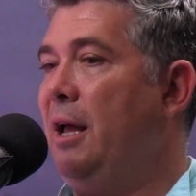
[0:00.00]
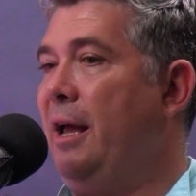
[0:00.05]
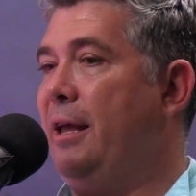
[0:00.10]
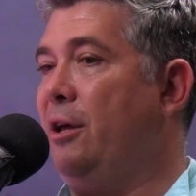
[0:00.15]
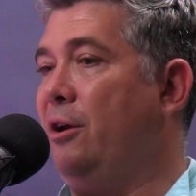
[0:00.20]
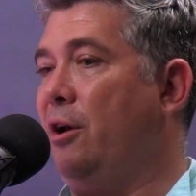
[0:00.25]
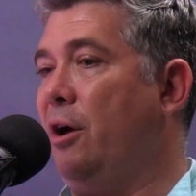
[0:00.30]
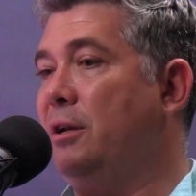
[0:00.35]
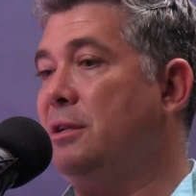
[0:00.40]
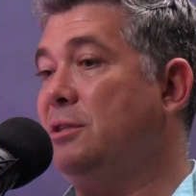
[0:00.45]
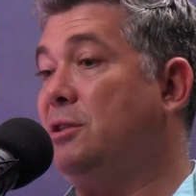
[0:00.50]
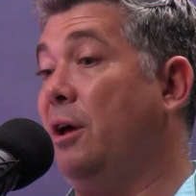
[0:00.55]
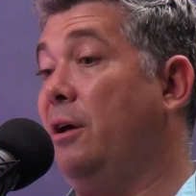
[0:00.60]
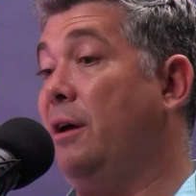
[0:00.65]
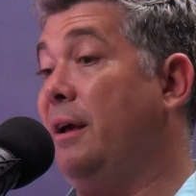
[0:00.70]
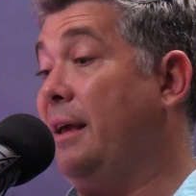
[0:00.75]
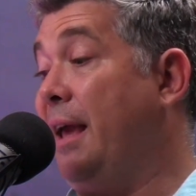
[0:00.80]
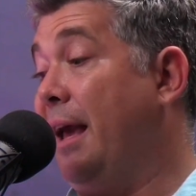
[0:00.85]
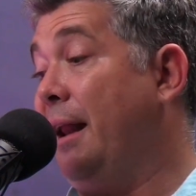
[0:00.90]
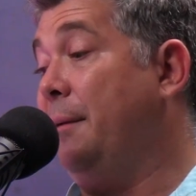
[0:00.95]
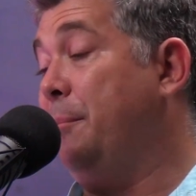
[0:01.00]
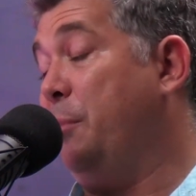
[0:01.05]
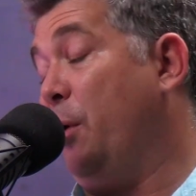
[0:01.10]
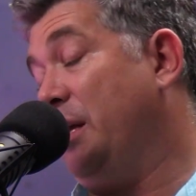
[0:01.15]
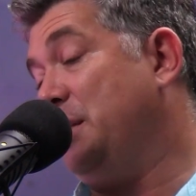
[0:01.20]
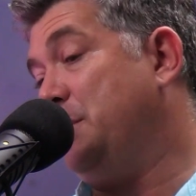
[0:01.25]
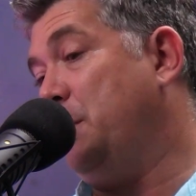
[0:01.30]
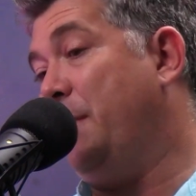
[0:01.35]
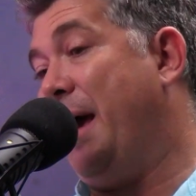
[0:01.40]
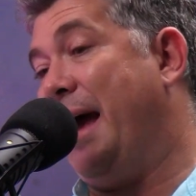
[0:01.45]
And so again,
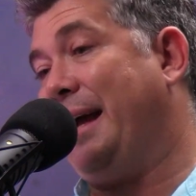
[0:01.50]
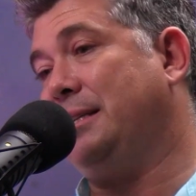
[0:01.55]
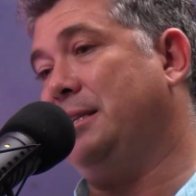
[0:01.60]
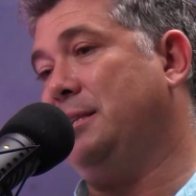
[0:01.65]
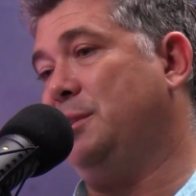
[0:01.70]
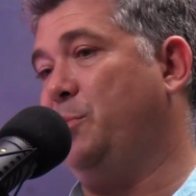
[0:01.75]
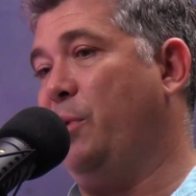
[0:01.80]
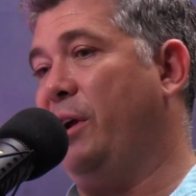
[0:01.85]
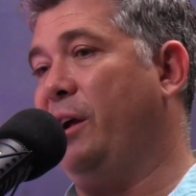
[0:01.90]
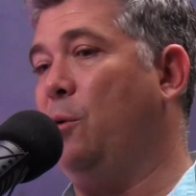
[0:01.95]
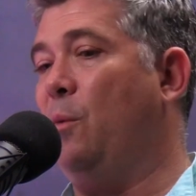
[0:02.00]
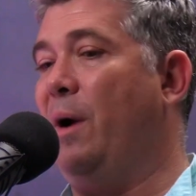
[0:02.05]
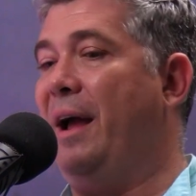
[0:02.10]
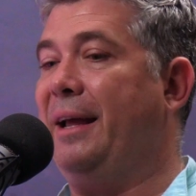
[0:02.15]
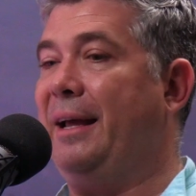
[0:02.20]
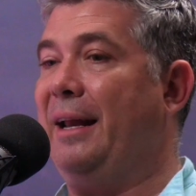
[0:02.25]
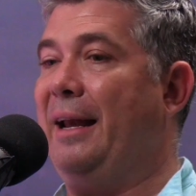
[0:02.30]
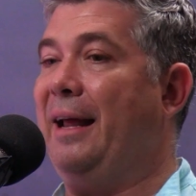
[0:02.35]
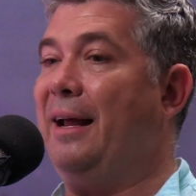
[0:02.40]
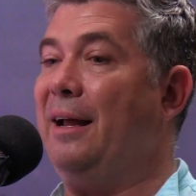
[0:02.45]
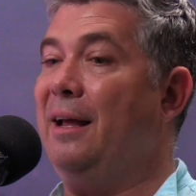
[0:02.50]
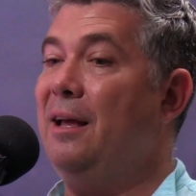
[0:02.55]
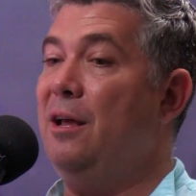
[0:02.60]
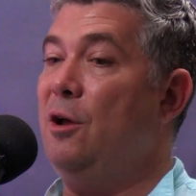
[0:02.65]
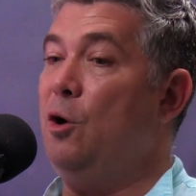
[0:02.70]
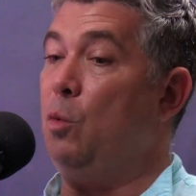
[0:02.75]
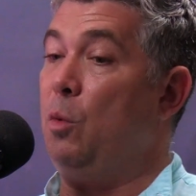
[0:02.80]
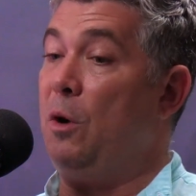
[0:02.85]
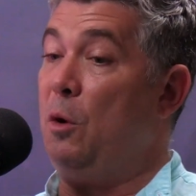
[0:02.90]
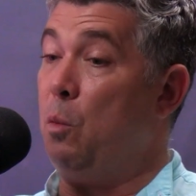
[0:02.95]
brings me back to Spring Awakening.
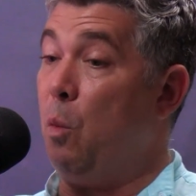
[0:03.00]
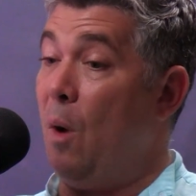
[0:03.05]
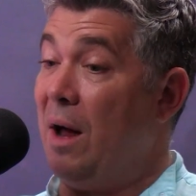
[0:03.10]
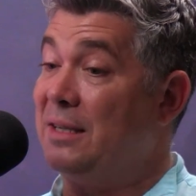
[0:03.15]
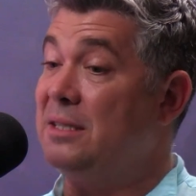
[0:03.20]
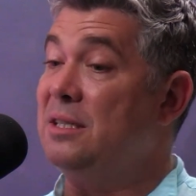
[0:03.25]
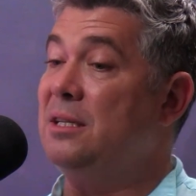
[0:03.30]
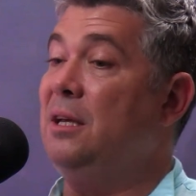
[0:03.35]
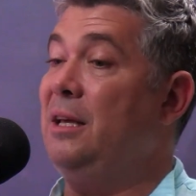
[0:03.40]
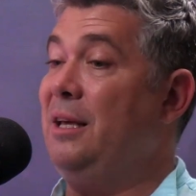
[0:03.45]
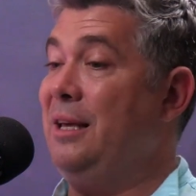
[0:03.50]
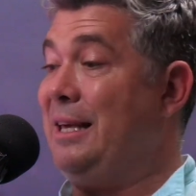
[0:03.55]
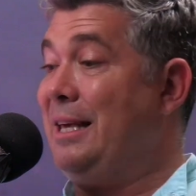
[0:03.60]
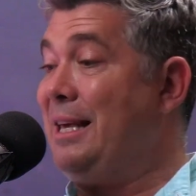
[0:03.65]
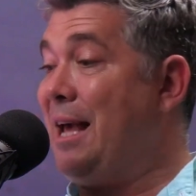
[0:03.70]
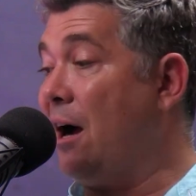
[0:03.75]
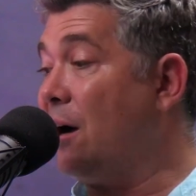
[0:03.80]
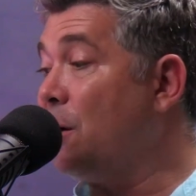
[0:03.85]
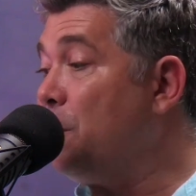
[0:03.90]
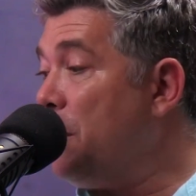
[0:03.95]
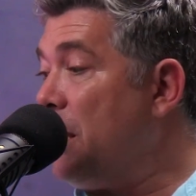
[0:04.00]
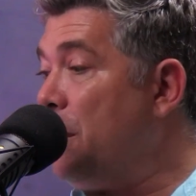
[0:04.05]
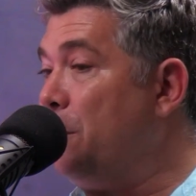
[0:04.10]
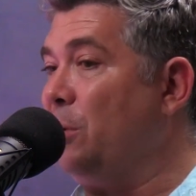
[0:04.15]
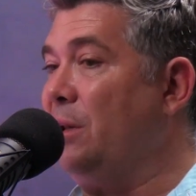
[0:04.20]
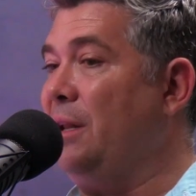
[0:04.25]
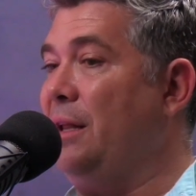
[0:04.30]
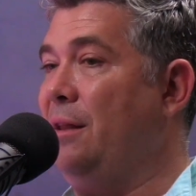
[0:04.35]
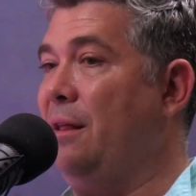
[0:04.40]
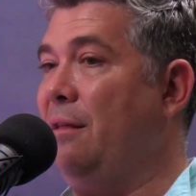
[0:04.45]
We want young
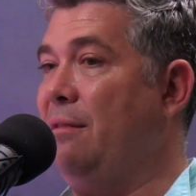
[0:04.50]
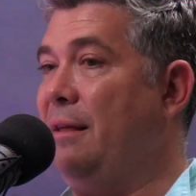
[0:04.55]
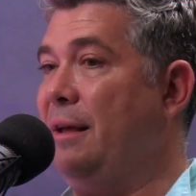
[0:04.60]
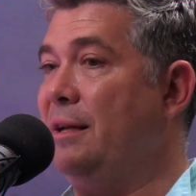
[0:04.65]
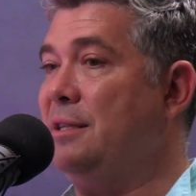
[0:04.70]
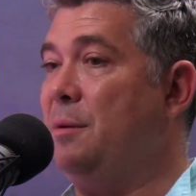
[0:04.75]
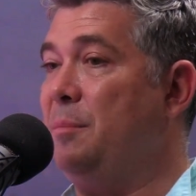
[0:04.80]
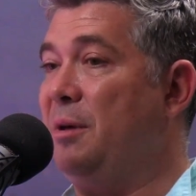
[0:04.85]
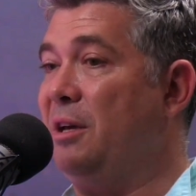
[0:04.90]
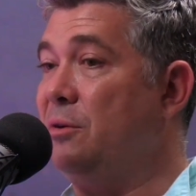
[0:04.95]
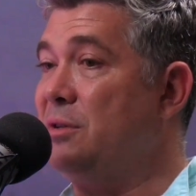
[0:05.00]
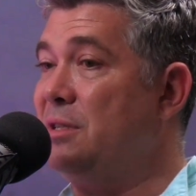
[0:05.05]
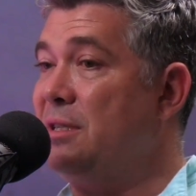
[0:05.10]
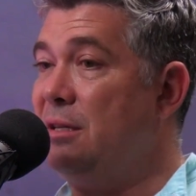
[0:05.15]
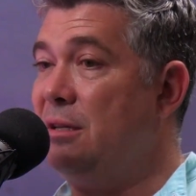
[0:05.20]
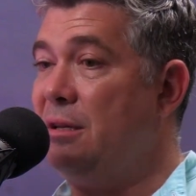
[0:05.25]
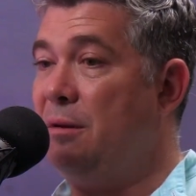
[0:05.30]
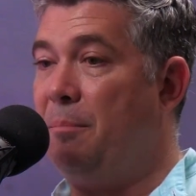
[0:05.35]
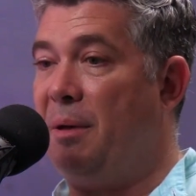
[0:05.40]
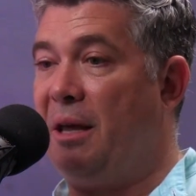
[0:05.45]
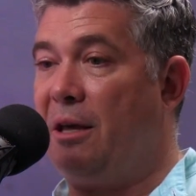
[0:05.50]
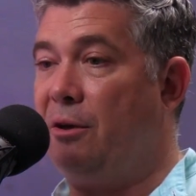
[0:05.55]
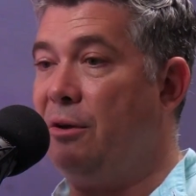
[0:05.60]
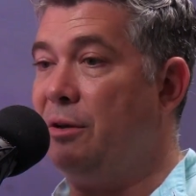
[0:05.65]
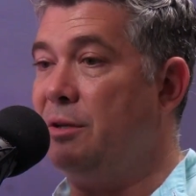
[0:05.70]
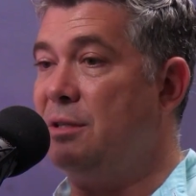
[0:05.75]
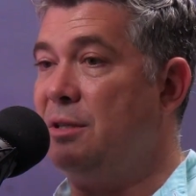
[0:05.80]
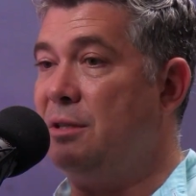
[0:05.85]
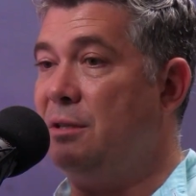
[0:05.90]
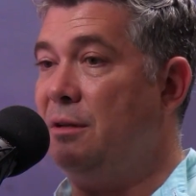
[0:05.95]
people in the theatre
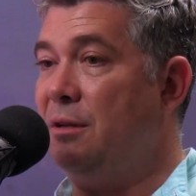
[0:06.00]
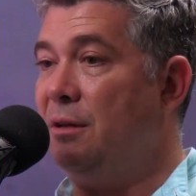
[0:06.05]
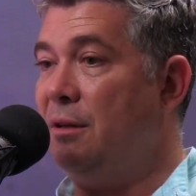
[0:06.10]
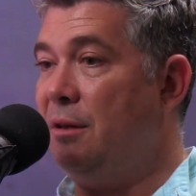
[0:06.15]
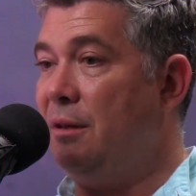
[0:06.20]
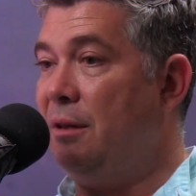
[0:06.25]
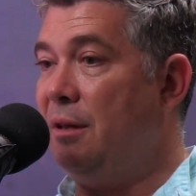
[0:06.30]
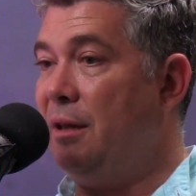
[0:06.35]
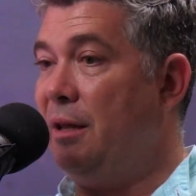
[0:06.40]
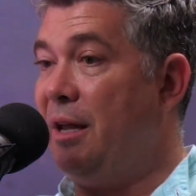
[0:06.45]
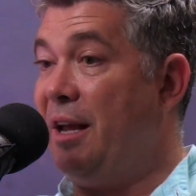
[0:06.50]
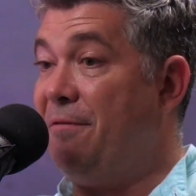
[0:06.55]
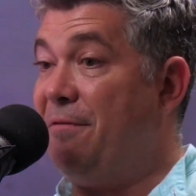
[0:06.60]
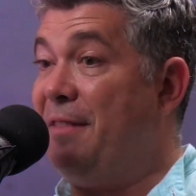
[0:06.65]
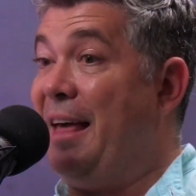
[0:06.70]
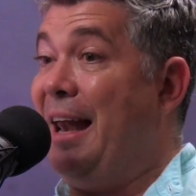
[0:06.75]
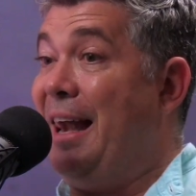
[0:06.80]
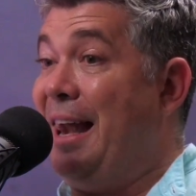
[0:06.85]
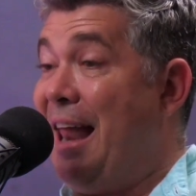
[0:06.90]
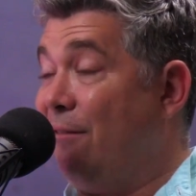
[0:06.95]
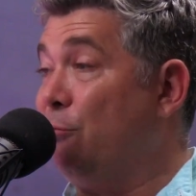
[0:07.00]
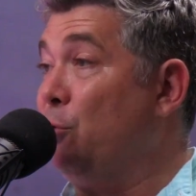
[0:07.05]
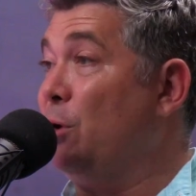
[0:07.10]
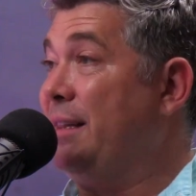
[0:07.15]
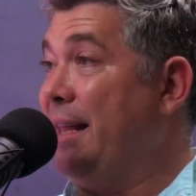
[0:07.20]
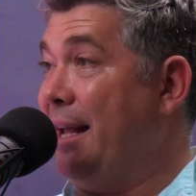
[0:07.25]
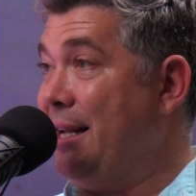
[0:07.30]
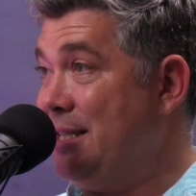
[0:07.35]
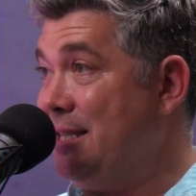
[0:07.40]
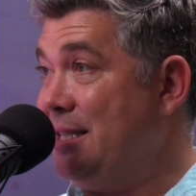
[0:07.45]
because if they love
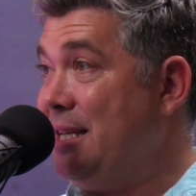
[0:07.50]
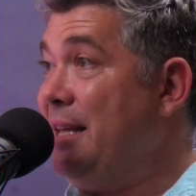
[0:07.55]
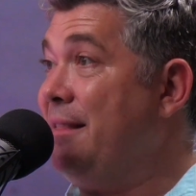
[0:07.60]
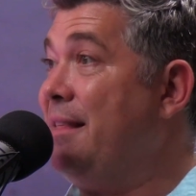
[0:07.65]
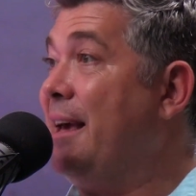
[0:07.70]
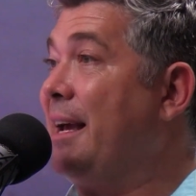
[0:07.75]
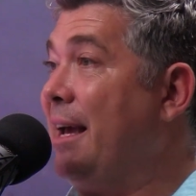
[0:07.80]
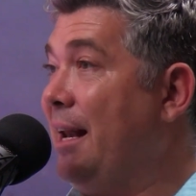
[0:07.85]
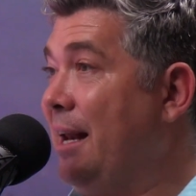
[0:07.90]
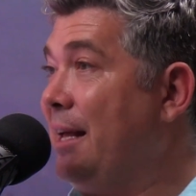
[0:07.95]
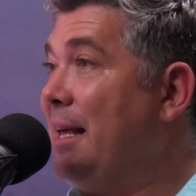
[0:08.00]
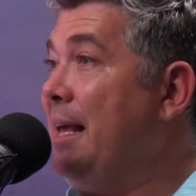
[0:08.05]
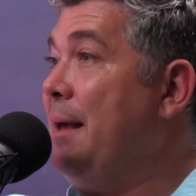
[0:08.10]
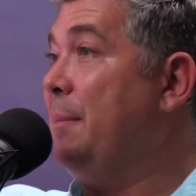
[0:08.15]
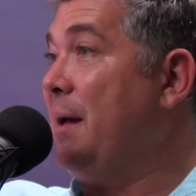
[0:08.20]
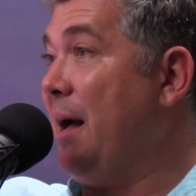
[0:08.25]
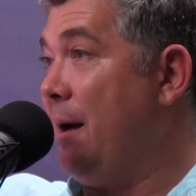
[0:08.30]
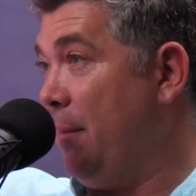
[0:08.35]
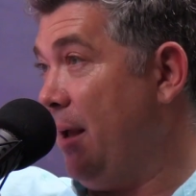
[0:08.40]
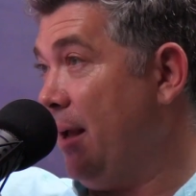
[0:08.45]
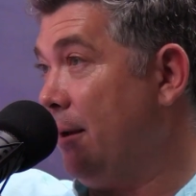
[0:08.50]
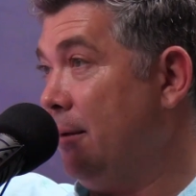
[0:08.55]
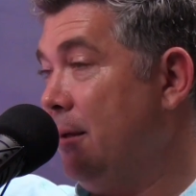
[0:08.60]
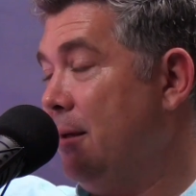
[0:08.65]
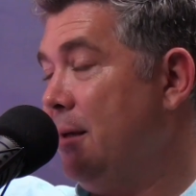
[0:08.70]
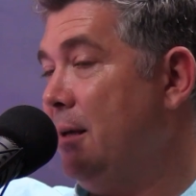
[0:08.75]
what they see, they're going to keep coming.